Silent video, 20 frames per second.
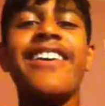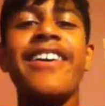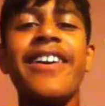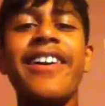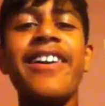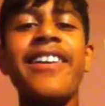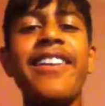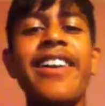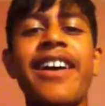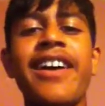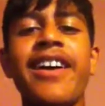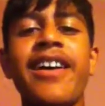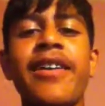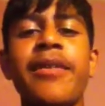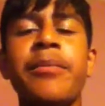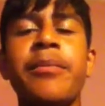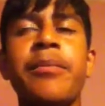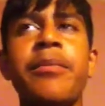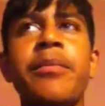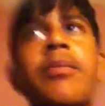I
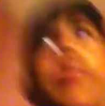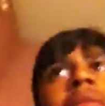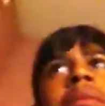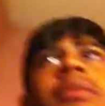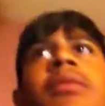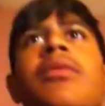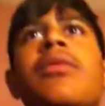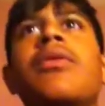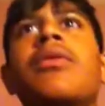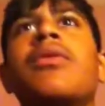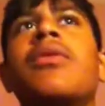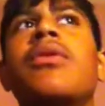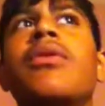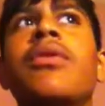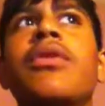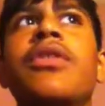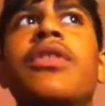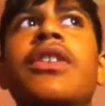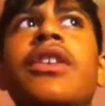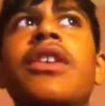am
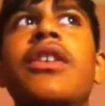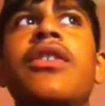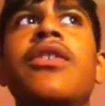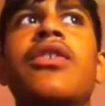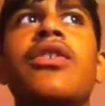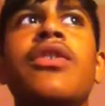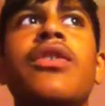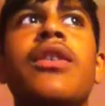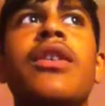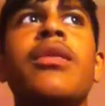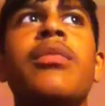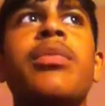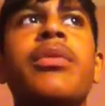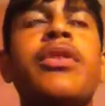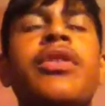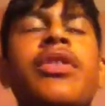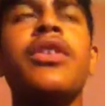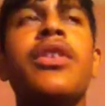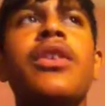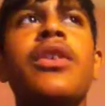obviously Chirag
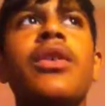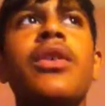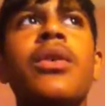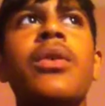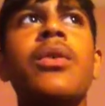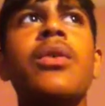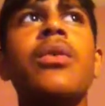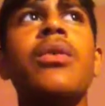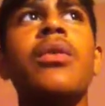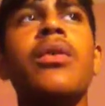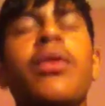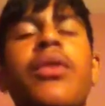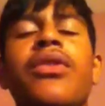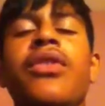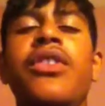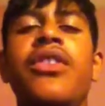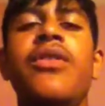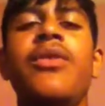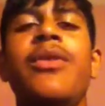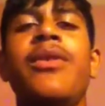Patel.
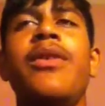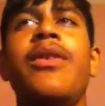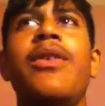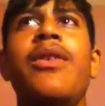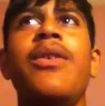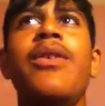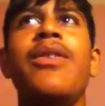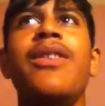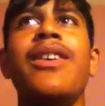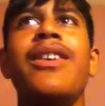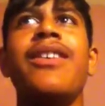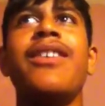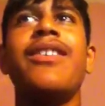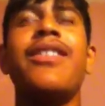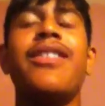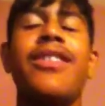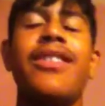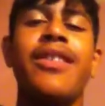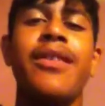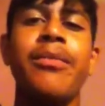Obviously, you wouldn't know that
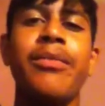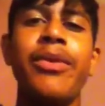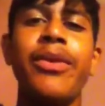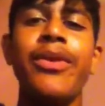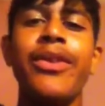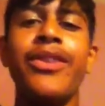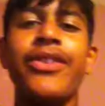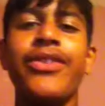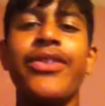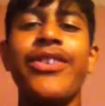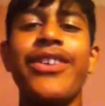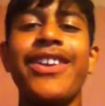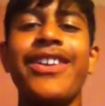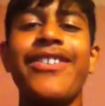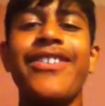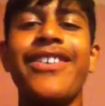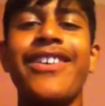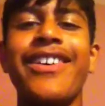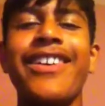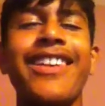because I'm doing a
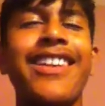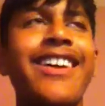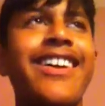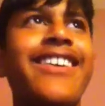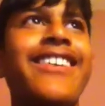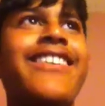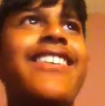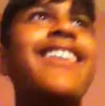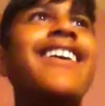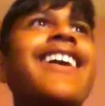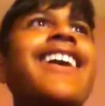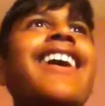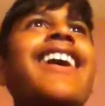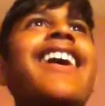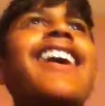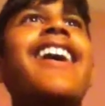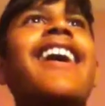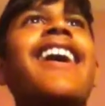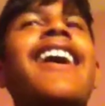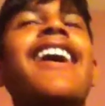trailer right now.
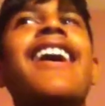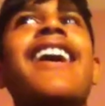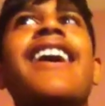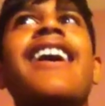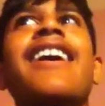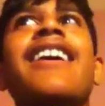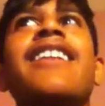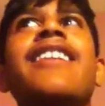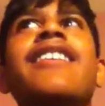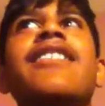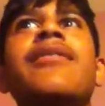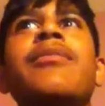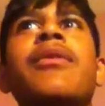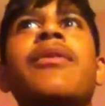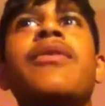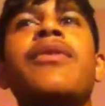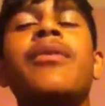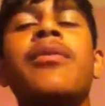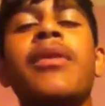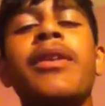And this is my
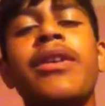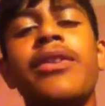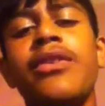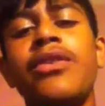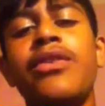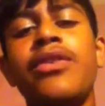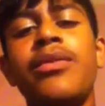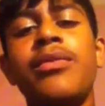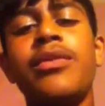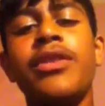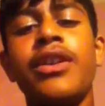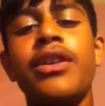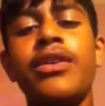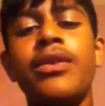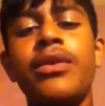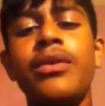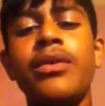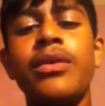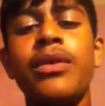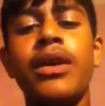from my YouTube
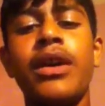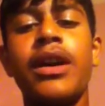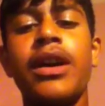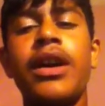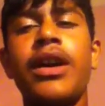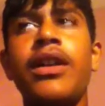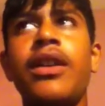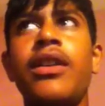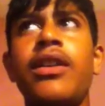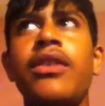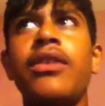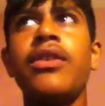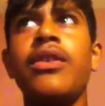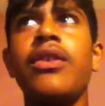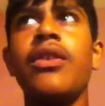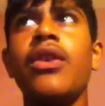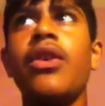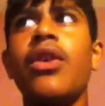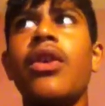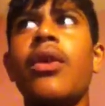channel, and
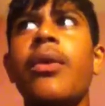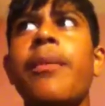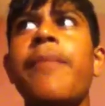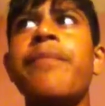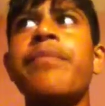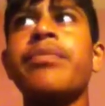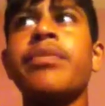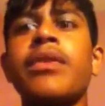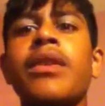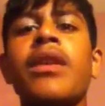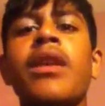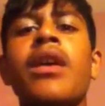um,